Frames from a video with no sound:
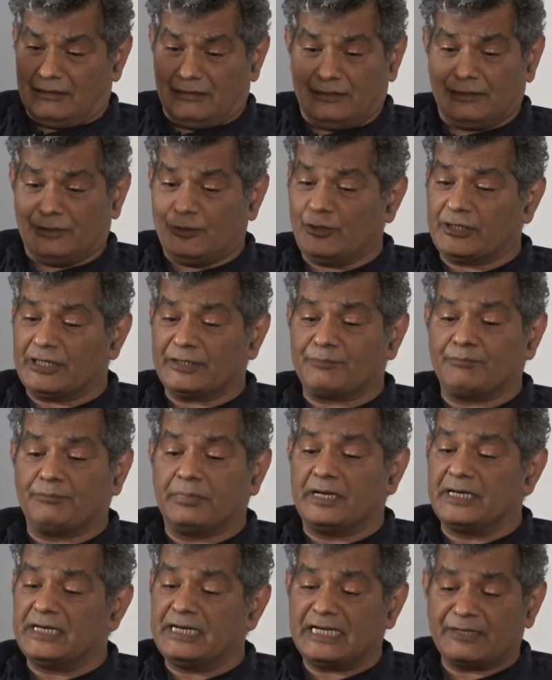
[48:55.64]
look at
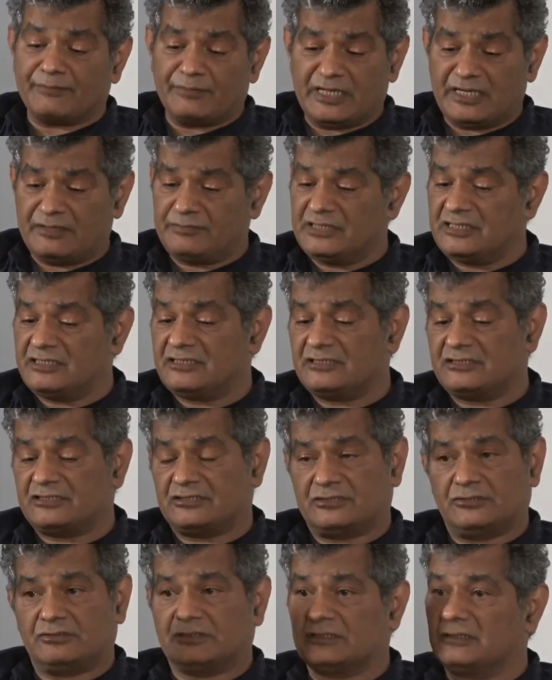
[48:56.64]
burning
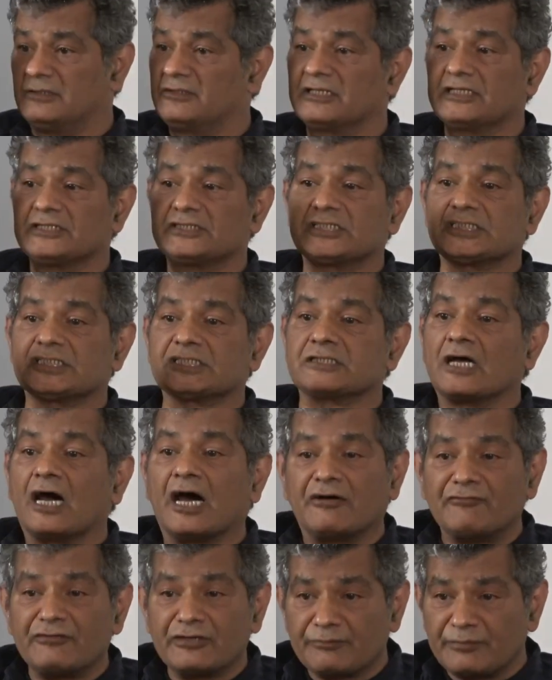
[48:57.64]
babies, you can look at
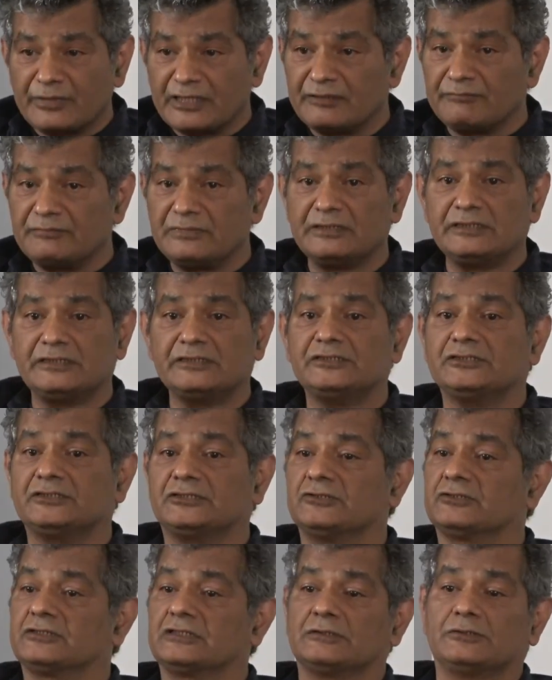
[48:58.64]
starving babies,
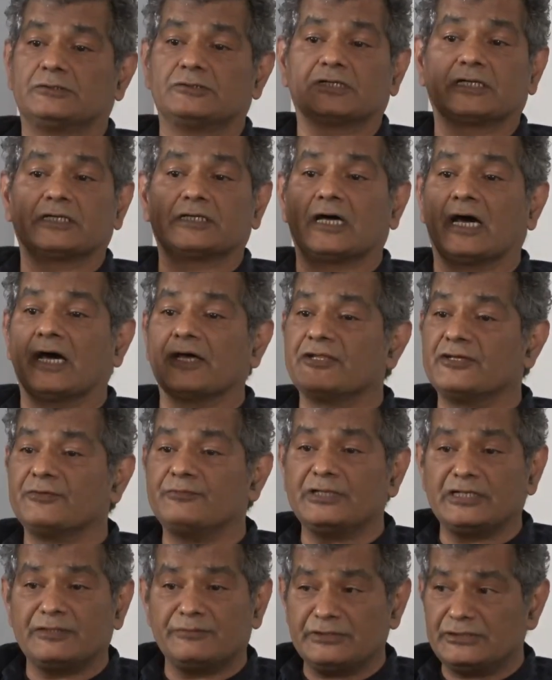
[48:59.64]
you can look at other
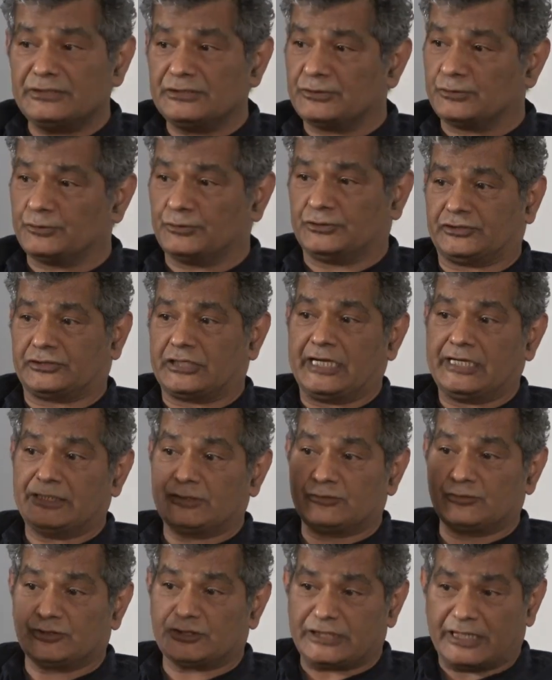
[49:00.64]
babies who trying
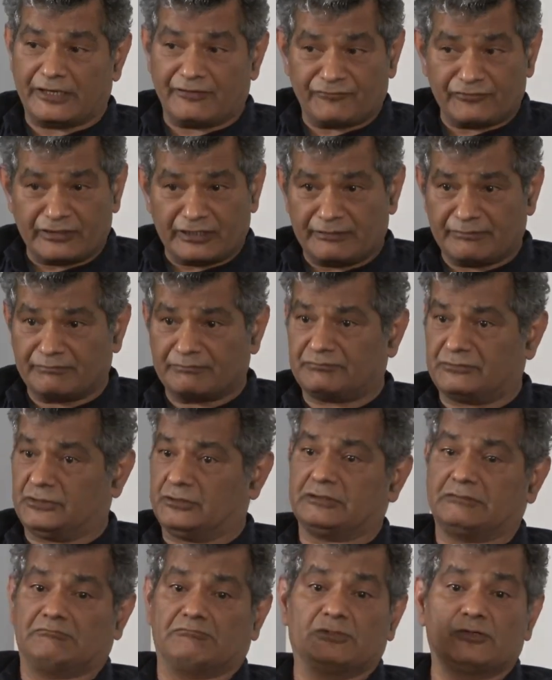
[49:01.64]
to save them, you
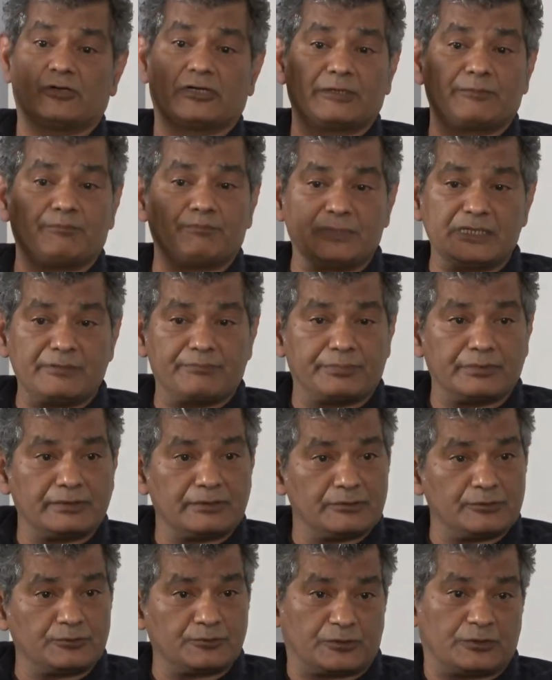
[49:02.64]
can look at
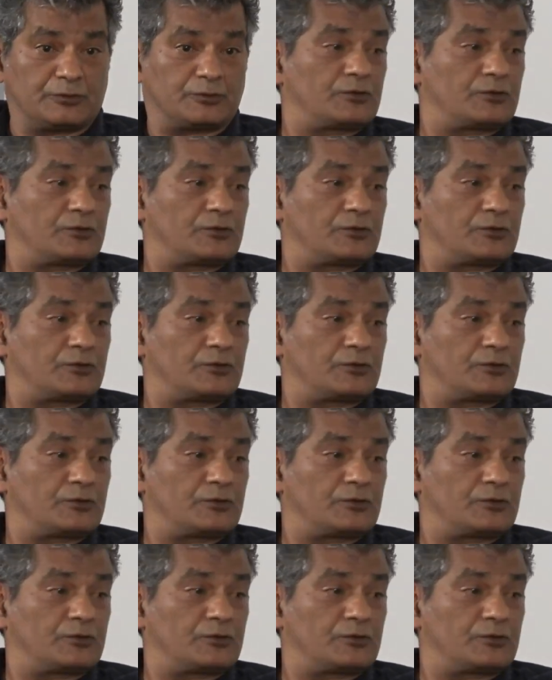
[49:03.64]
people